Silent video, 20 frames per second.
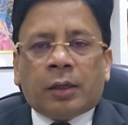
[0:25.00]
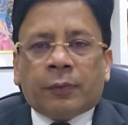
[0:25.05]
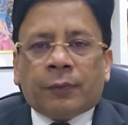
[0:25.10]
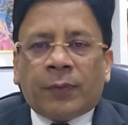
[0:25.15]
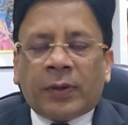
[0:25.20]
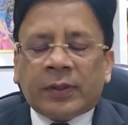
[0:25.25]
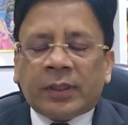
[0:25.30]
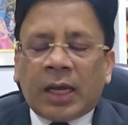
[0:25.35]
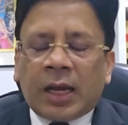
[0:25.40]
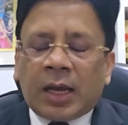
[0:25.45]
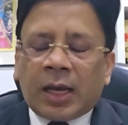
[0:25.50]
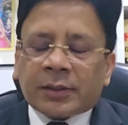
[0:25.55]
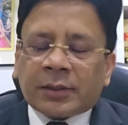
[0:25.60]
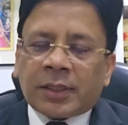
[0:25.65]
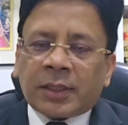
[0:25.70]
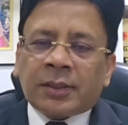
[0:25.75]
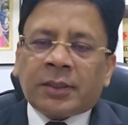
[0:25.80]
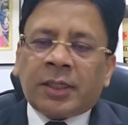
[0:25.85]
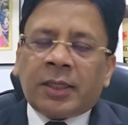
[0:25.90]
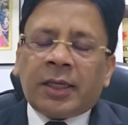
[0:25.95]
When the
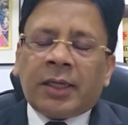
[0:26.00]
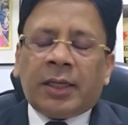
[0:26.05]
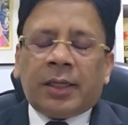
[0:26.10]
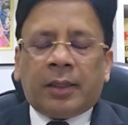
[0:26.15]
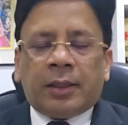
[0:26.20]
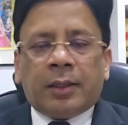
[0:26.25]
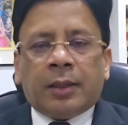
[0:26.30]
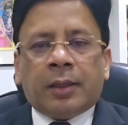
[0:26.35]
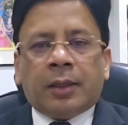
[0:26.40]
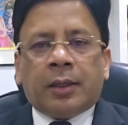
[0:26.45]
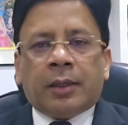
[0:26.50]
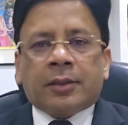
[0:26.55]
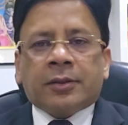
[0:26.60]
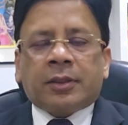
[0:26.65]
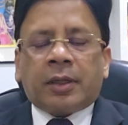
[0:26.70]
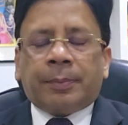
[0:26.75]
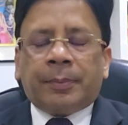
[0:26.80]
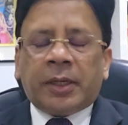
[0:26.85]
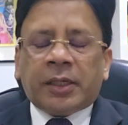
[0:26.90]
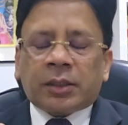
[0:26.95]
assessee
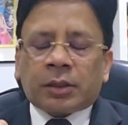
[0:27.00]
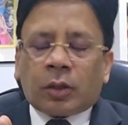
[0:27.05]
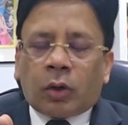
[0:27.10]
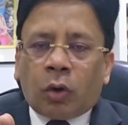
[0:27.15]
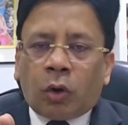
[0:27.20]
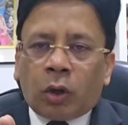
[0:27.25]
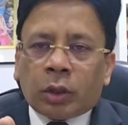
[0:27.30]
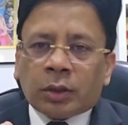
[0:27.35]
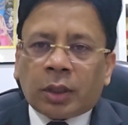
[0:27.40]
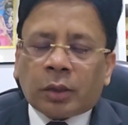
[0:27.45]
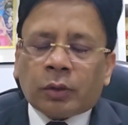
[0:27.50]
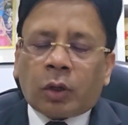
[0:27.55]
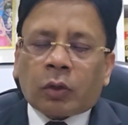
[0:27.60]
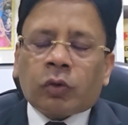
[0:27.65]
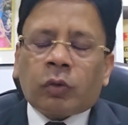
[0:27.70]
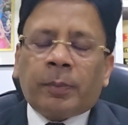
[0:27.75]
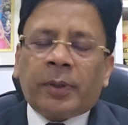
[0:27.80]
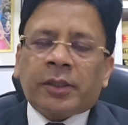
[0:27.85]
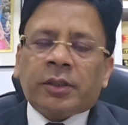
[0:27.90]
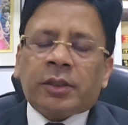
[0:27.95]
submits all the
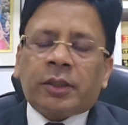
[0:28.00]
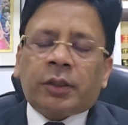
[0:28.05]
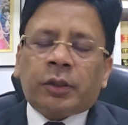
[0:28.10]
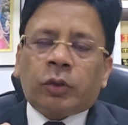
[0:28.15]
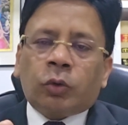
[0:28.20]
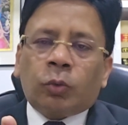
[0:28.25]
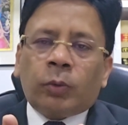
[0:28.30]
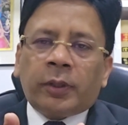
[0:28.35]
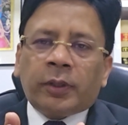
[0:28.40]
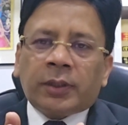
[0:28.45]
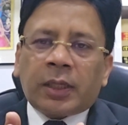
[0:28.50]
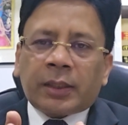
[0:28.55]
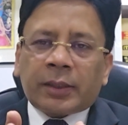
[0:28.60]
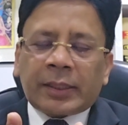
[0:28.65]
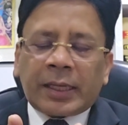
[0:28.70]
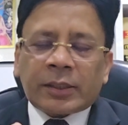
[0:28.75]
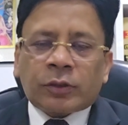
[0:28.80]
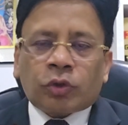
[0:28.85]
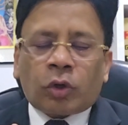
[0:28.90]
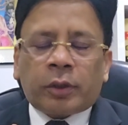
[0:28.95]
documents including the
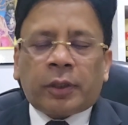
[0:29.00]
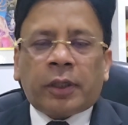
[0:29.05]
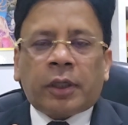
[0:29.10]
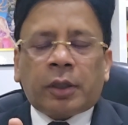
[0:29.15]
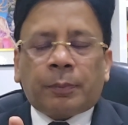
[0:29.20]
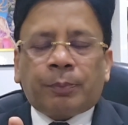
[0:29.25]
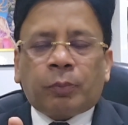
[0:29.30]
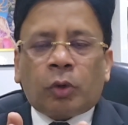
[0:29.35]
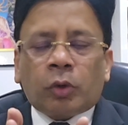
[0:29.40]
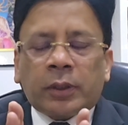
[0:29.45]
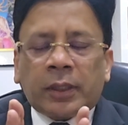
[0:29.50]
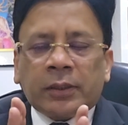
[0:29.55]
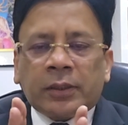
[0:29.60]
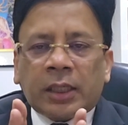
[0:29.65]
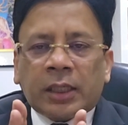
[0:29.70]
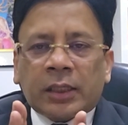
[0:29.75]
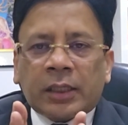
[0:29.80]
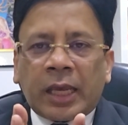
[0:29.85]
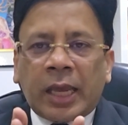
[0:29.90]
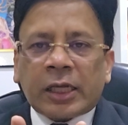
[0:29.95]
tax audit report and
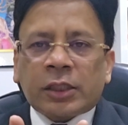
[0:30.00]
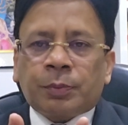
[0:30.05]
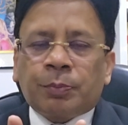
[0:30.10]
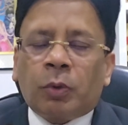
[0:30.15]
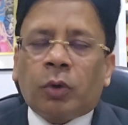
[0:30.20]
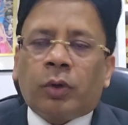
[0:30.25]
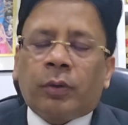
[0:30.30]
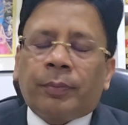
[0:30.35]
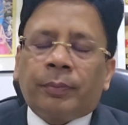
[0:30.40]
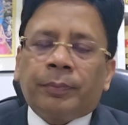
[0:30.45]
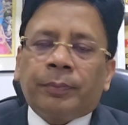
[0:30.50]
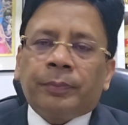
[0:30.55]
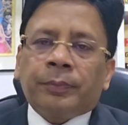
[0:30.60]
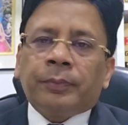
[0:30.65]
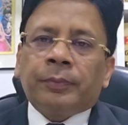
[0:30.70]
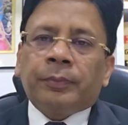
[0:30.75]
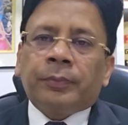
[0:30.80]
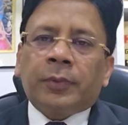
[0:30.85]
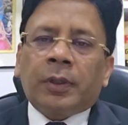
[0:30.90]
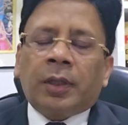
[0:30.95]
the cash book
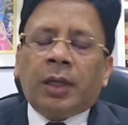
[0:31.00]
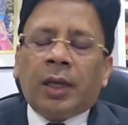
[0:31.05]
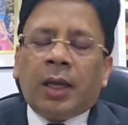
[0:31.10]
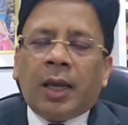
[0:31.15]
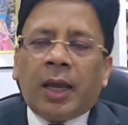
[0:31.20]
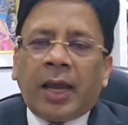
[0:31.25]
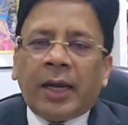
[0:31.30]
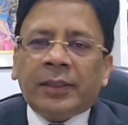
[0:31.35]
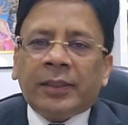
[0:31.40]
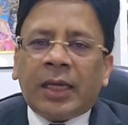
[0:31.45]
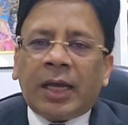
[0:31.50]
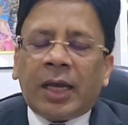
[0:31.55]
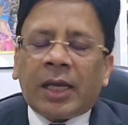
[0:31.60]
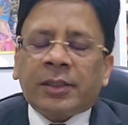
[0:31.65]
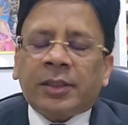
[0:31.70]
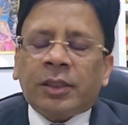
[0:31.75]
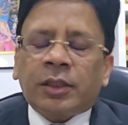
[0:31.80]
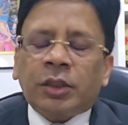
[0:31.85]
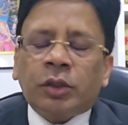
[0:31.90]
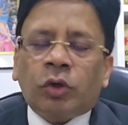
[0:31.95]
and the
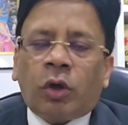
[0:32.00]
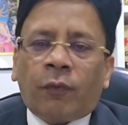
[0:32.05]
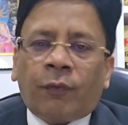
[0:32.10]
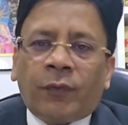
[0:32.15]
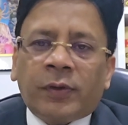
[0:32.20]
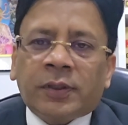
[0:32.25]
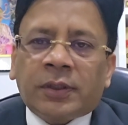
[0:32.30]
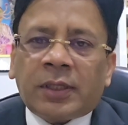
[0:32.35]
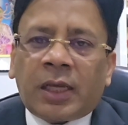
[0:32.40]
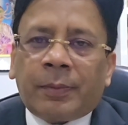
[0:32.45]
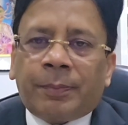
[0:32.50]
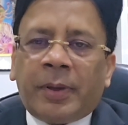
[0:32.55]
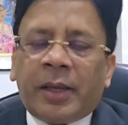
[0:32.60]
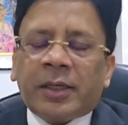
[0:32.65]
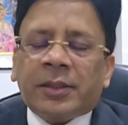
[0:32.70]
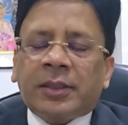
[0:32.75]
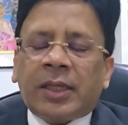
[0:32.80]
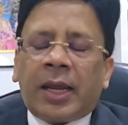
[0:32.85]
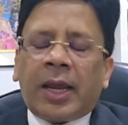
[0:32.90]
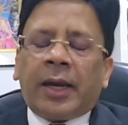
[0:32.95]
assessing officer
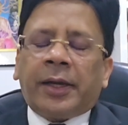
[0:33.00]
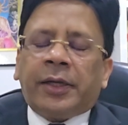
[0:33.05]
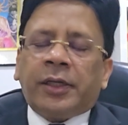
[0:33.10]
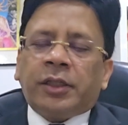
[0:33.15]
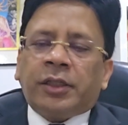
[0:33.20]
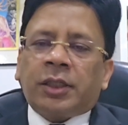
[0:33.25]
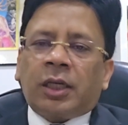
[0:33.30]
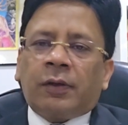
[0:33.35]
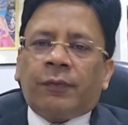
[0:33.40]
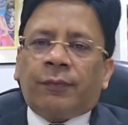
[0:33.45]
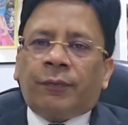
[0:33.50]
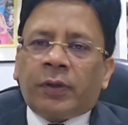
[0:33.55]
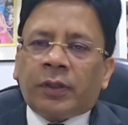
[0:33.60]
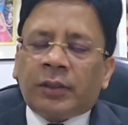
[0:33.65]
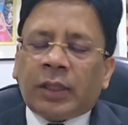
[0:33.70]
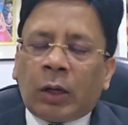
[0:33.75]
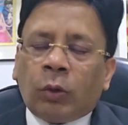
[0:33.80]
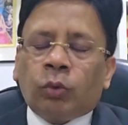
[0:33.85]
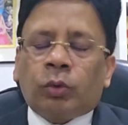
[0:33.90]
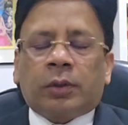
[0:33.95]
makes the addition
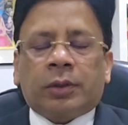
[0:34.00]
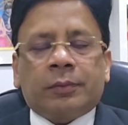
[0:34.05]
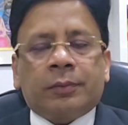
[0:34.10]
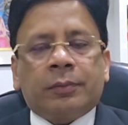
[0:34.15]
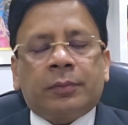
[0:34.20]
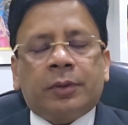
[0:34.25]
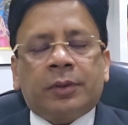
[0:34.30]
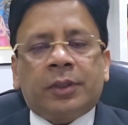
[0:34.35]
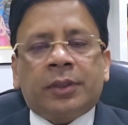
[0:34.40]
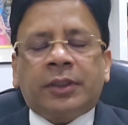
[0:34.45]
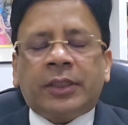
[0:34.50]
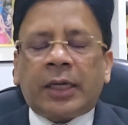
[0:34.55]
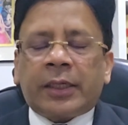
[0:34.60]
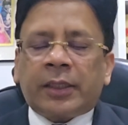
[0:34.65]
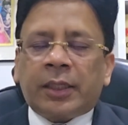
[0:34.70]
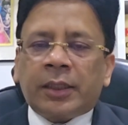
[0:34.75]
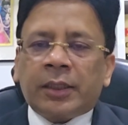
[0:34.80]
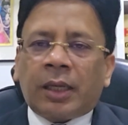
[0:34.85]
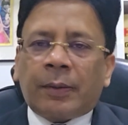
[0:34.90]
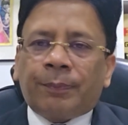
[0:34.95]
without
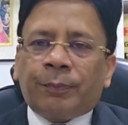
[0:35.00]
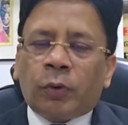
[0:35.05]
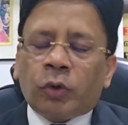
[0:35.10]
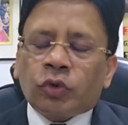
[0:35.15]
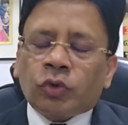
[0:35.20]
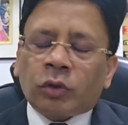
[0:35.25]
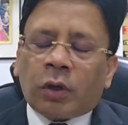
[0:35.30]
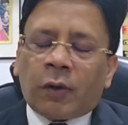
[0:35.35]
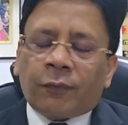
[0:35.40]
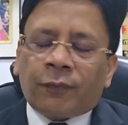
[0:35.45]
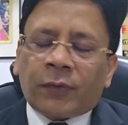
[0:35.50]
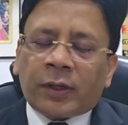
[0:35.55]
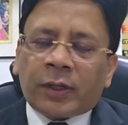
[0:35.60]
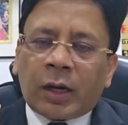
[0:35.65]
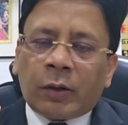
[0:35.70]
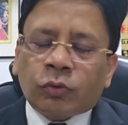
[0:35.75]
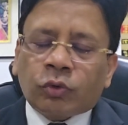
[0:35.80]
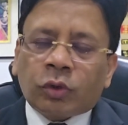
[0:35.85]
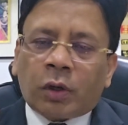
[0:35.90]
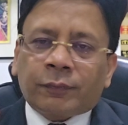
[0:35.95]
rejecting the books of
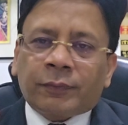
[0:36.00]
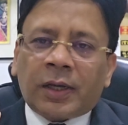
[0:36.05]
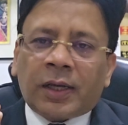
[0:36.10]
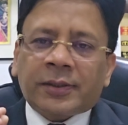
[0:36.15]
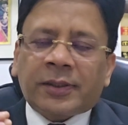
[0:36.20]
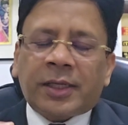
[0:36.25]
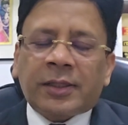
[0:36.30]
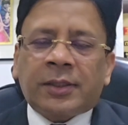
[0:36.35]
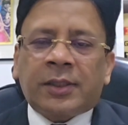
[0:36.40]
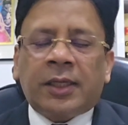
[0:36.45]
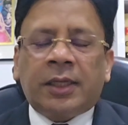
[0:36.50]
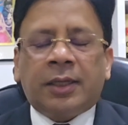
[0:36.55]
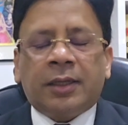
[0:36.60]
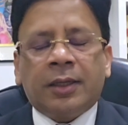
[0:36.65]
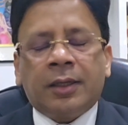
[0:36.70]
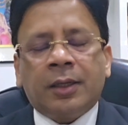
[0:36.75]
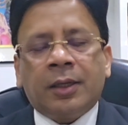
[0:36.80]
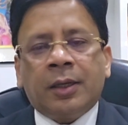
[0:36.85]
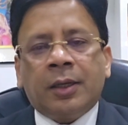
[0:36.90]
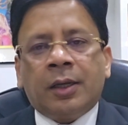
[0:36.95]
accounts of the
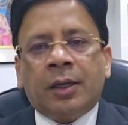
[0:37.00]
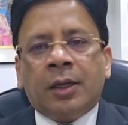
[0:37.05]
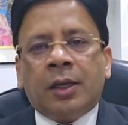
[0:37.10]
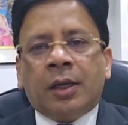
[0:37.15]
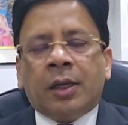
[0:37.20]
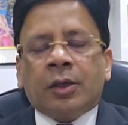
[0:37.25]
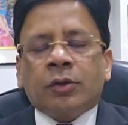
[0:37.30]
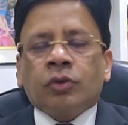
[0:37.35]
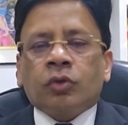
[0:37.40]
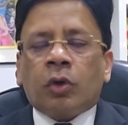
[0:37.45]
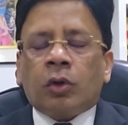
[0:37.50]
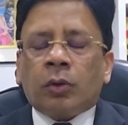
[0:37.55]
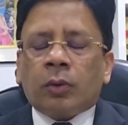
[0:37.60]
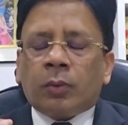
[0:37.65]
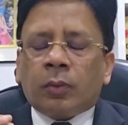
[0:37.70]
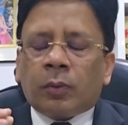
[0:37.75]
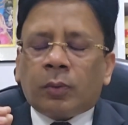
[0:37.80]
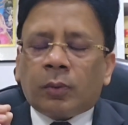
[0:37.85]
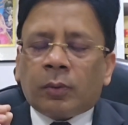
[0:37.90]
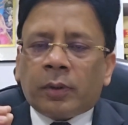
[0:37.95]
assessee.
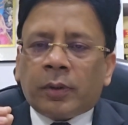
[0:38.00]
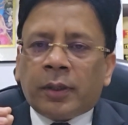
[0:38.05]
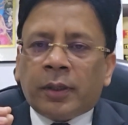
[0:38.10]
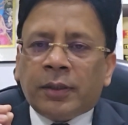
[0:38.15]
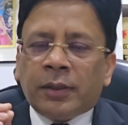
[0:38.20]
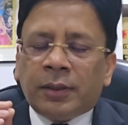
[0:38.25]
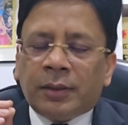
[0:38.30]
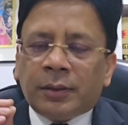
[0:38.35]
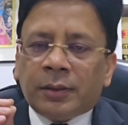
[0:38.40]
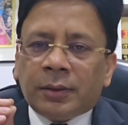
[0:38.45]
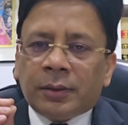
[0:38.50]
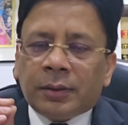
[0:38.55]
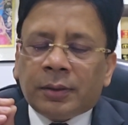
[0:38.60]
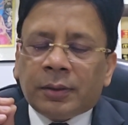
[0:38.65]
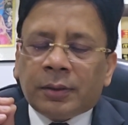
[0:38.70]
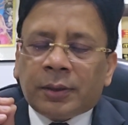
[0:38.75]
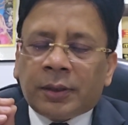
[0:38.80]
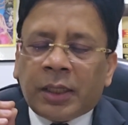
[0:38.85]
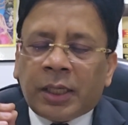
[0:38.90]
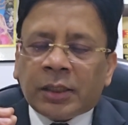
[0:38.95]
So, in
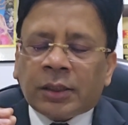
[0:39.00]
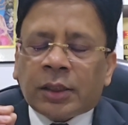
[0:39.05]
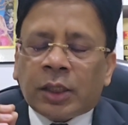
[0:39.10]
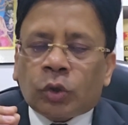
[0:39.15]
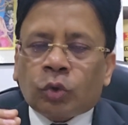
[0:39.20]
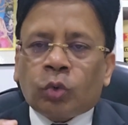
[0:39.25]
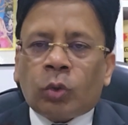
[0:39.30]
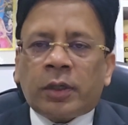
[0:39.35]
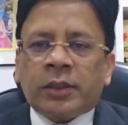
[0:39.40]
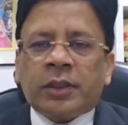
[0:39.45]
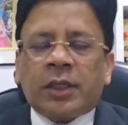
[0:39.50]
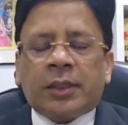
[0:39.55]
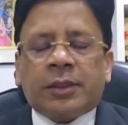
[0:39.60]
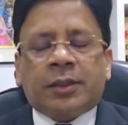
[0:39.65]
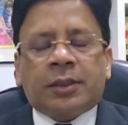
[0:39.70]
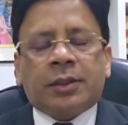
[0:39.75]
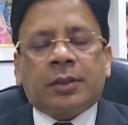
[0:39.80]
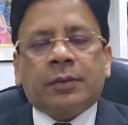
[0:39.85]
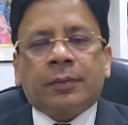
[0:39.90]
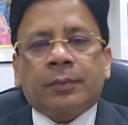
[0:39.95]
these
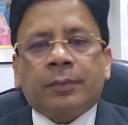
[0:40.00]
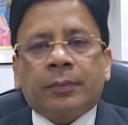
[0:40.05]
situations,